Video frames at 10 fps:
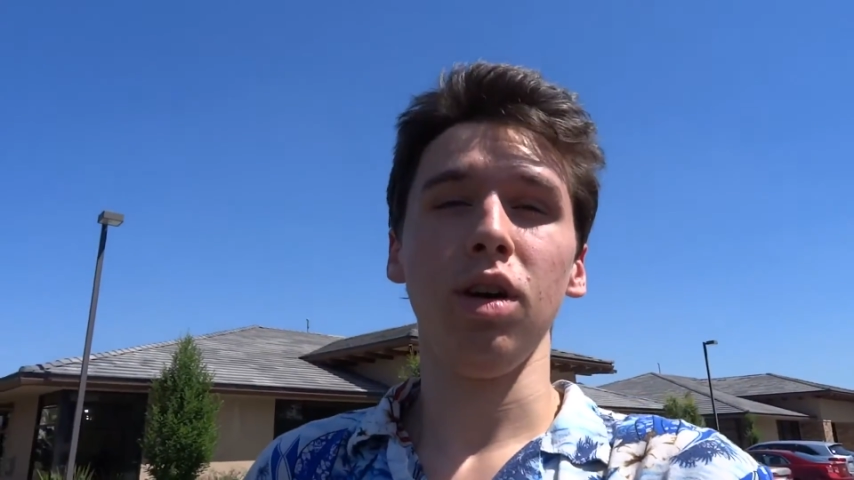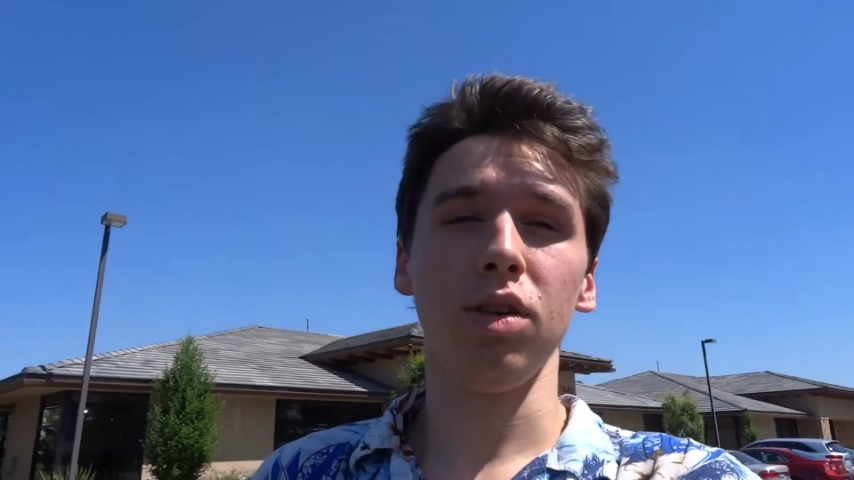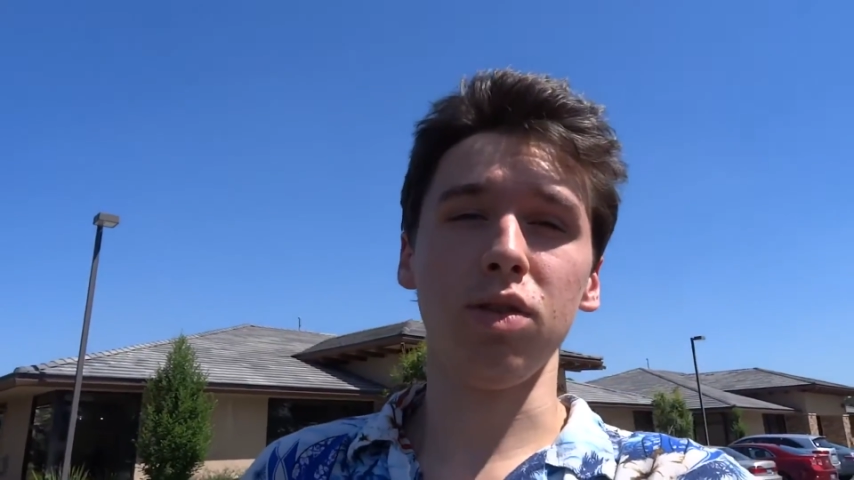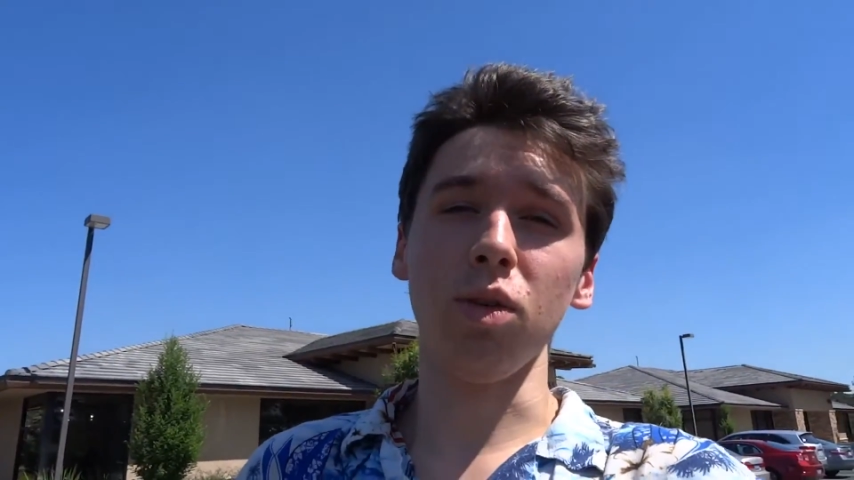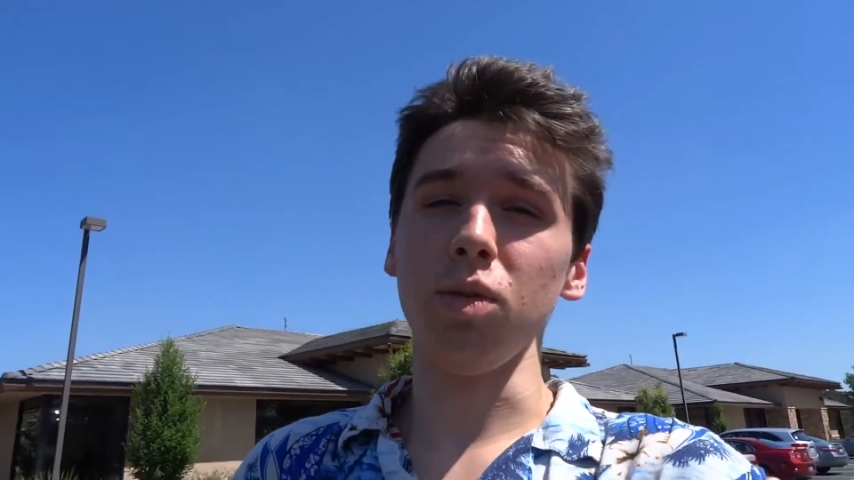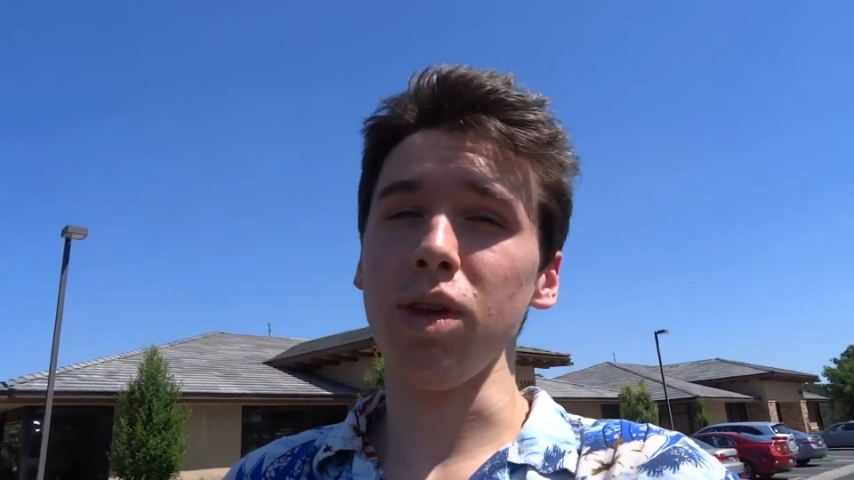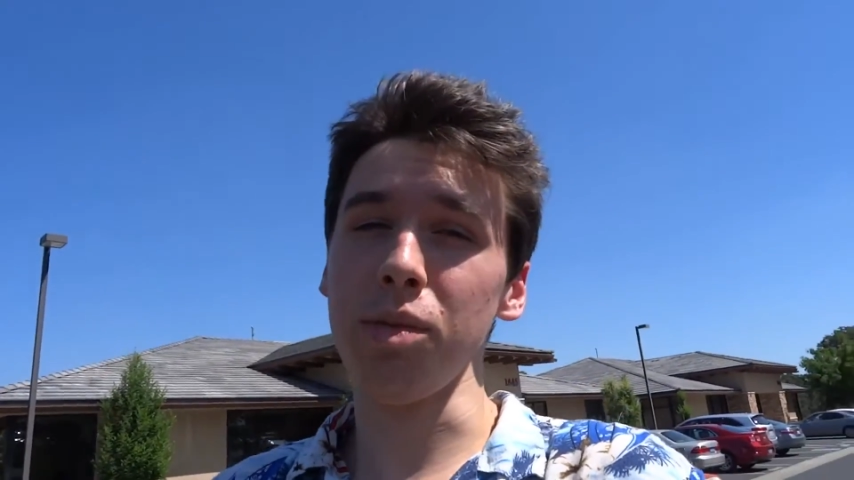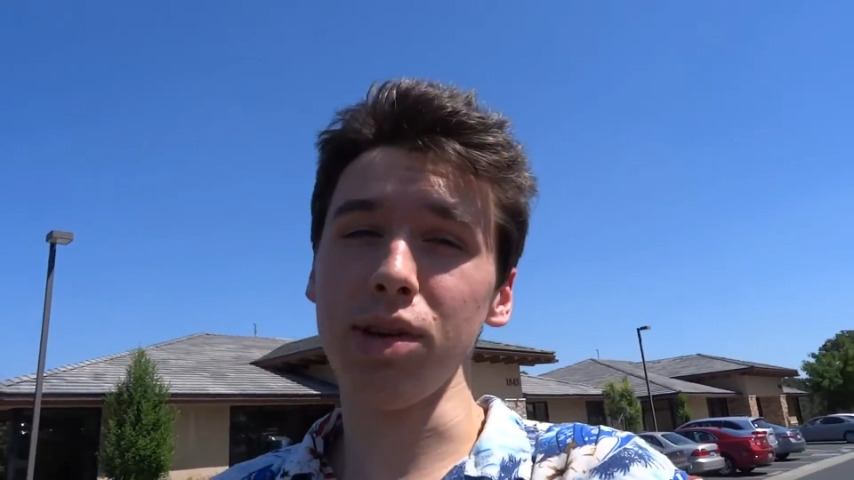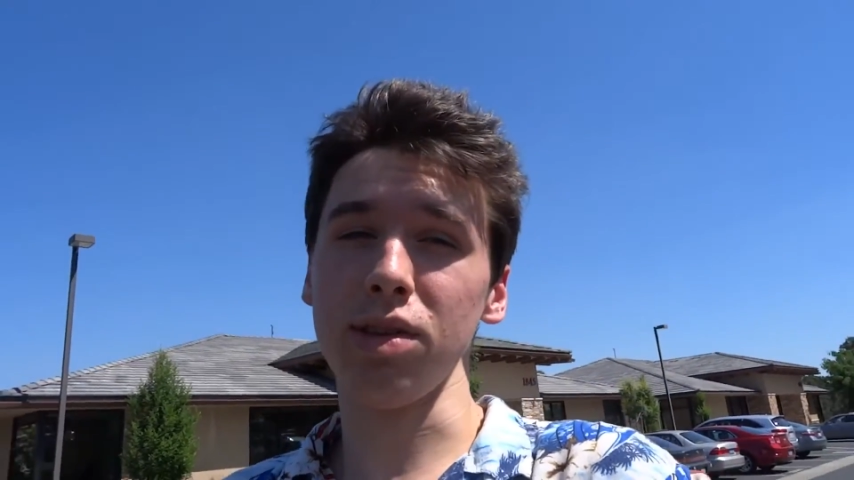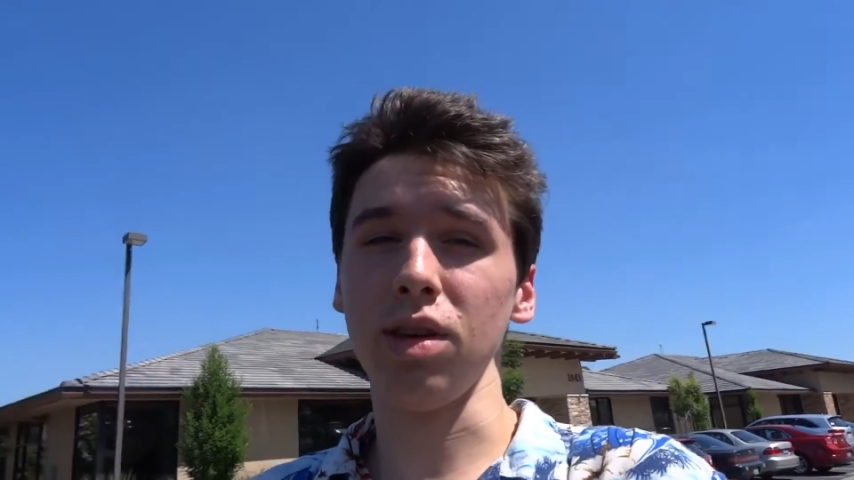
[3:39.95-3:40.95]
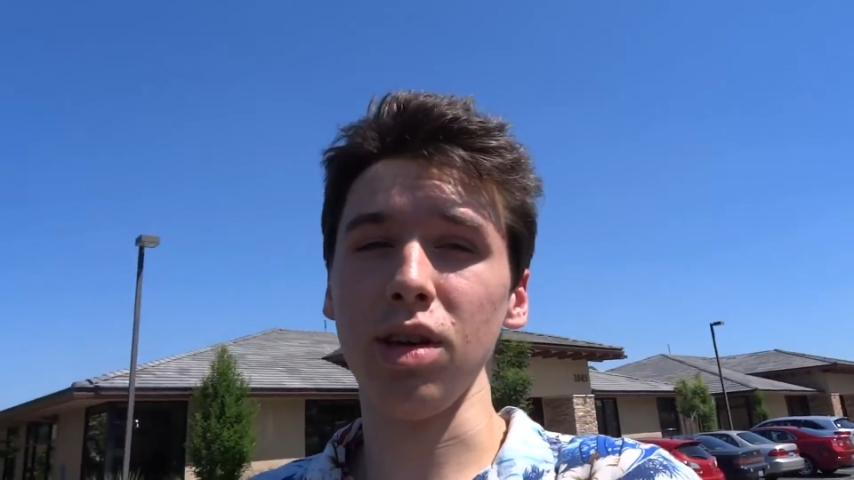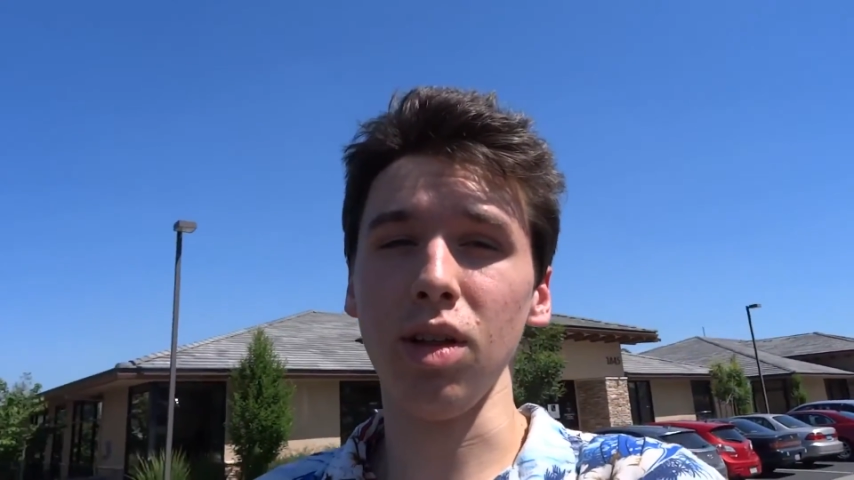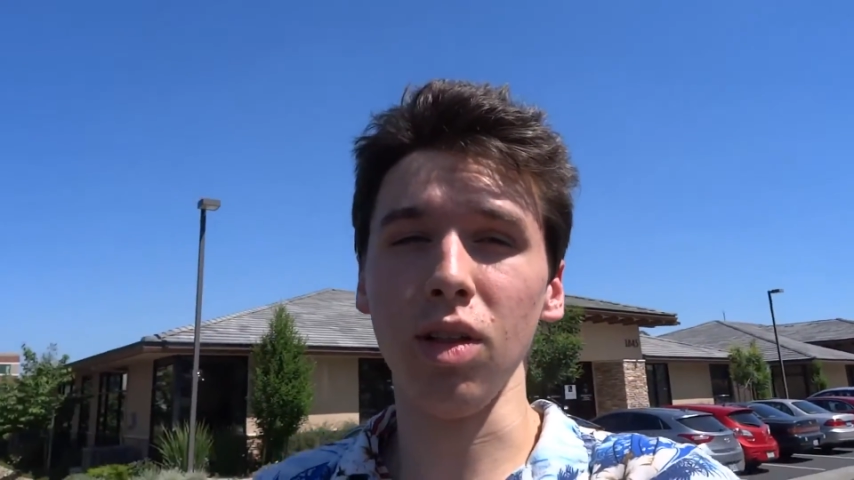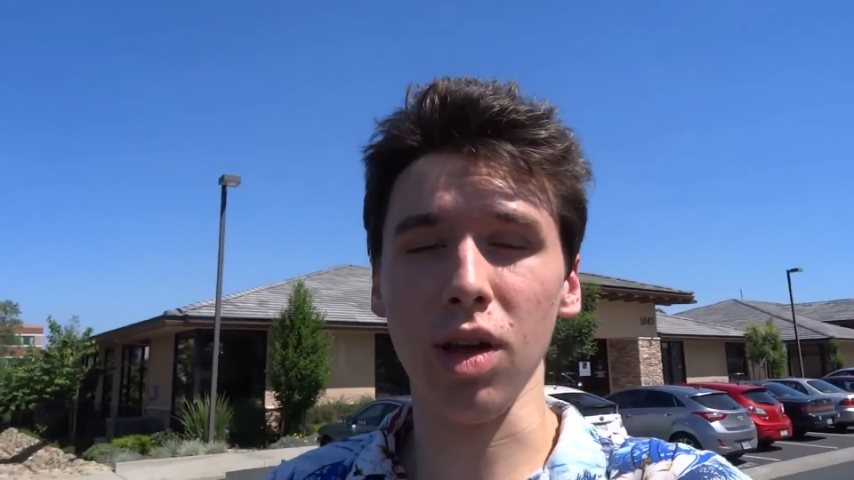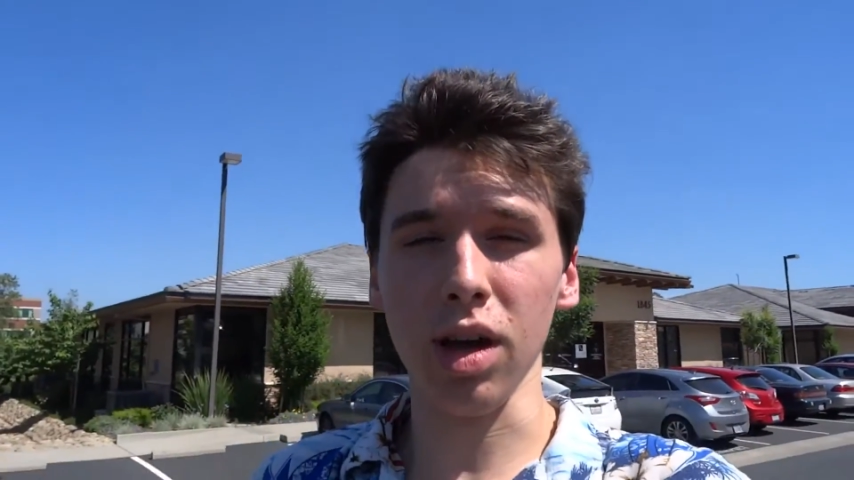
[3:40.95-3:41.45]
So that makes it
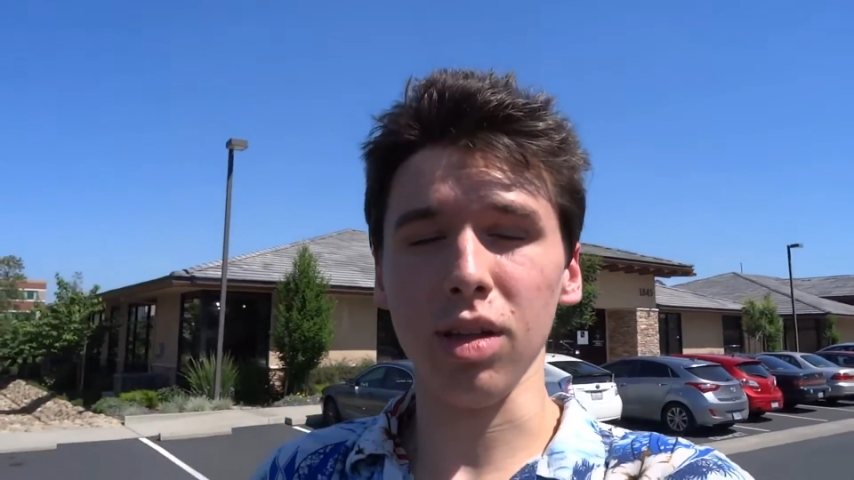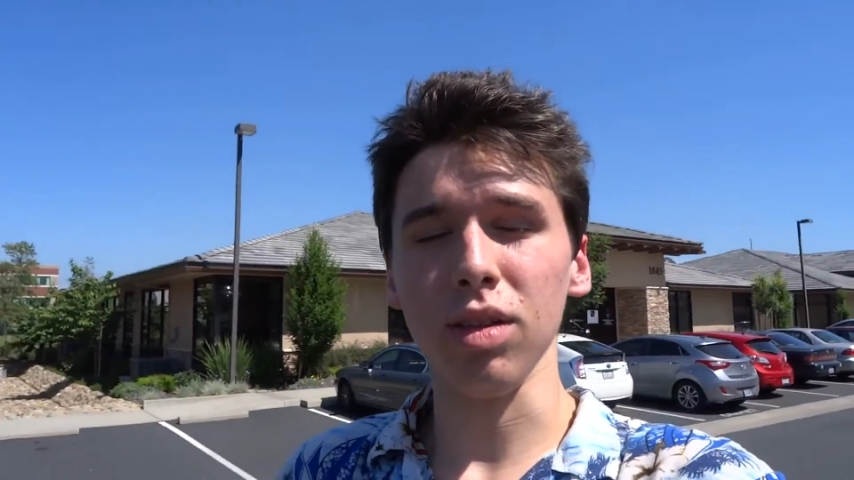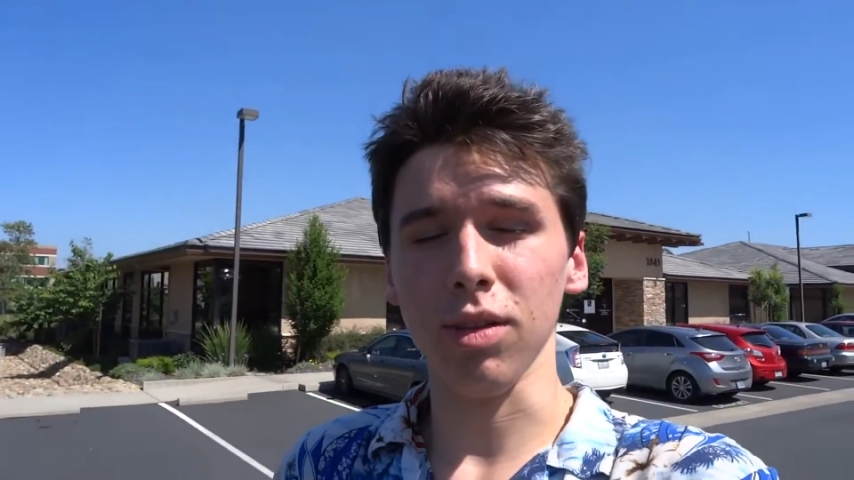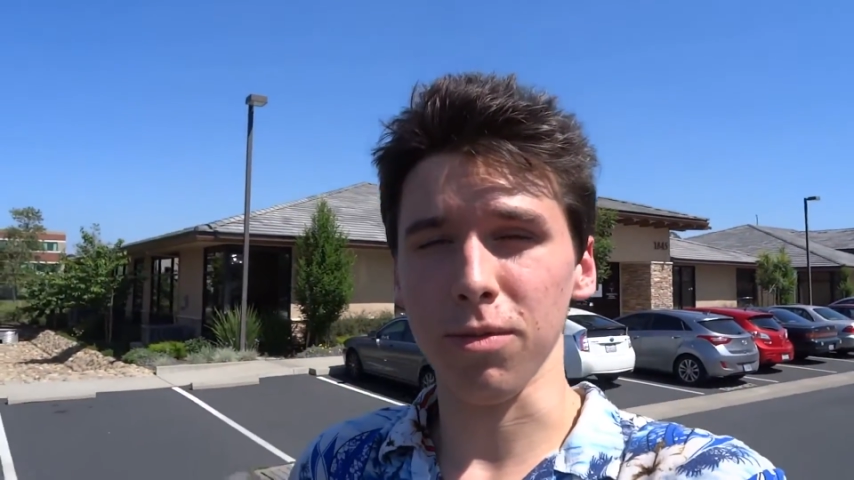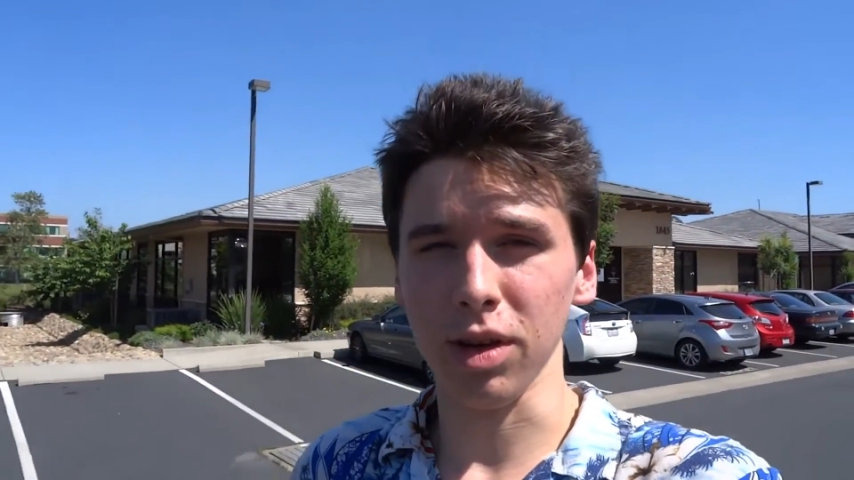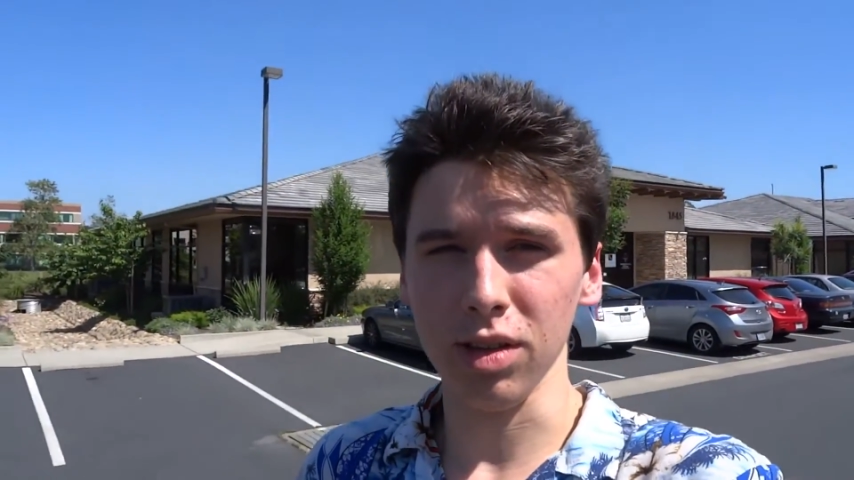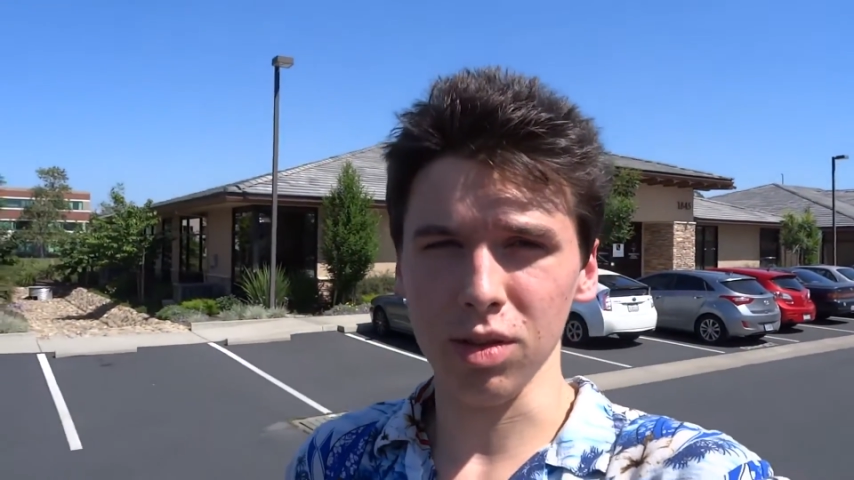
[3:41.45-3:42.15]
a lot different.